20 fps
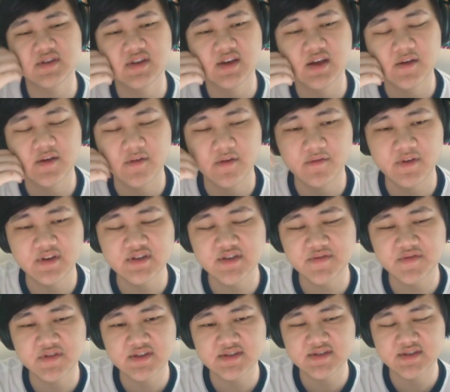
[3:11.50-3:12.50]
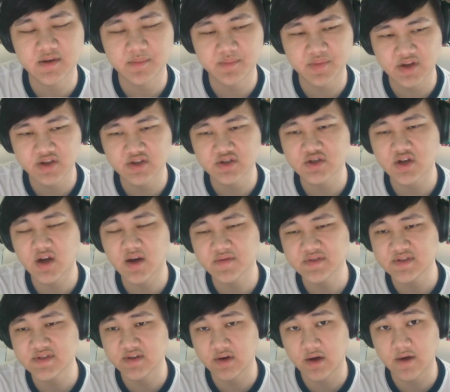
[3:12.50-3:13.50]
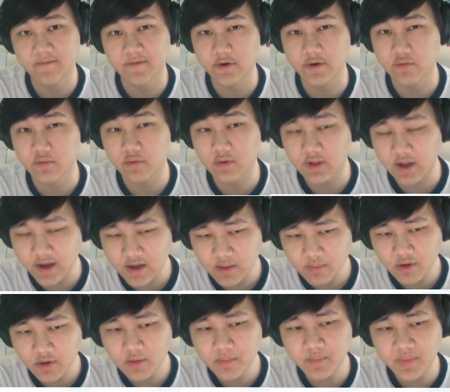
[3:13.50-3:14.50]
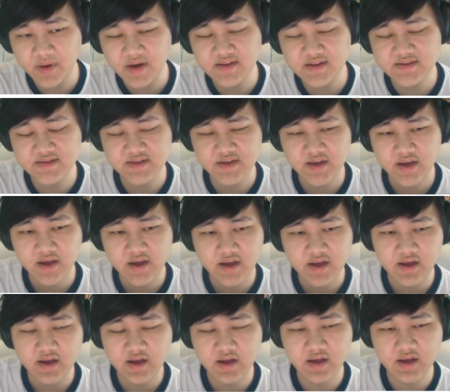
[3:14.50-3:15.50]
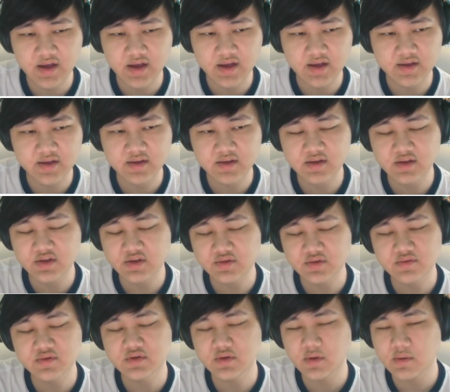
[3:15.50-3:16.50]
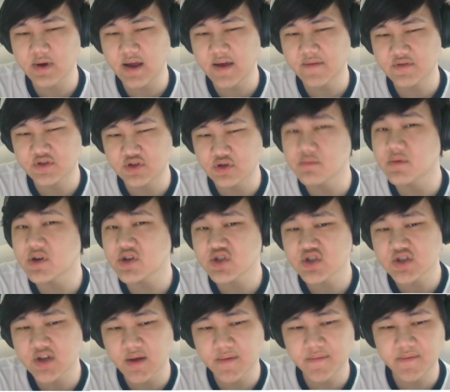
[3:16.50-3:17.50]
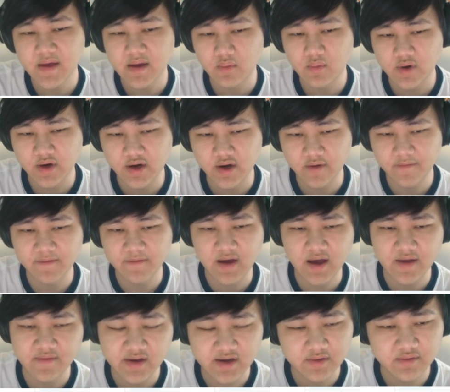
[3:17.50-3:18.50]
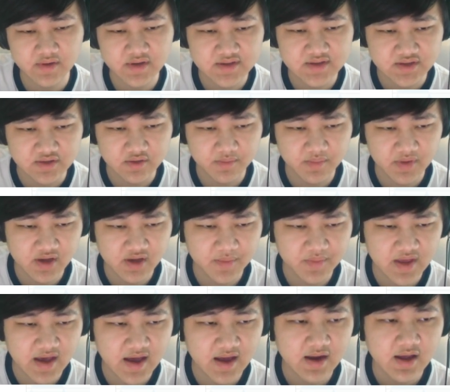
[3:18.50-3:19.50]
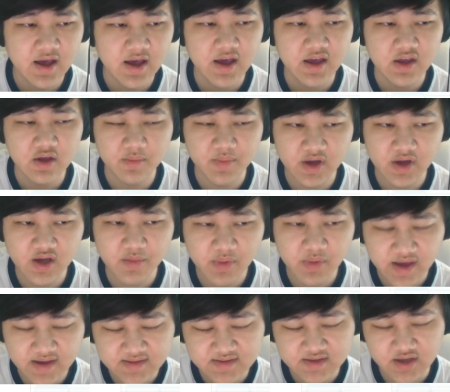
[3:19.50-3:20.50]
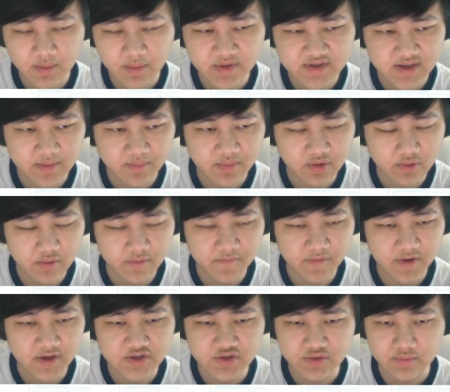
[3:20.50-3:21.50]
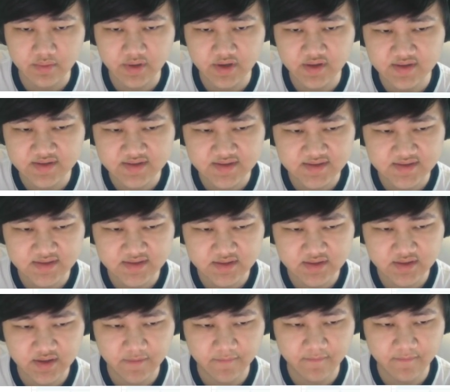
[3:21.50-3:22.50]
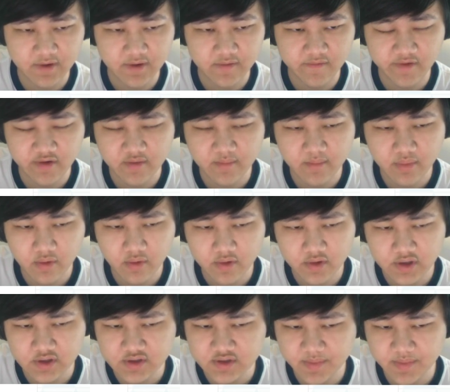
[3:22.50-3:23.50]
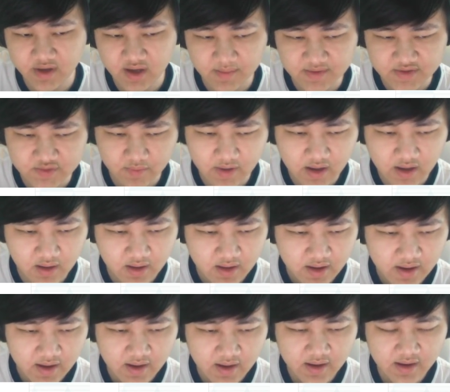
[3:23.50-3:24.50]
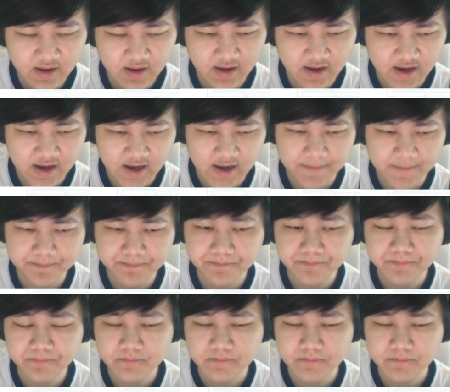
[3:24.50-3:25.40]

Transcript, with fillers: uh, evasiveness in a pinch, obviously not very reliable, but uh, you don't have too much stuff at one out of five anyway, so you pick up that. You pick up Can't Stop Us M P Refresh three, this is a very, very important node to pick up as well. Um,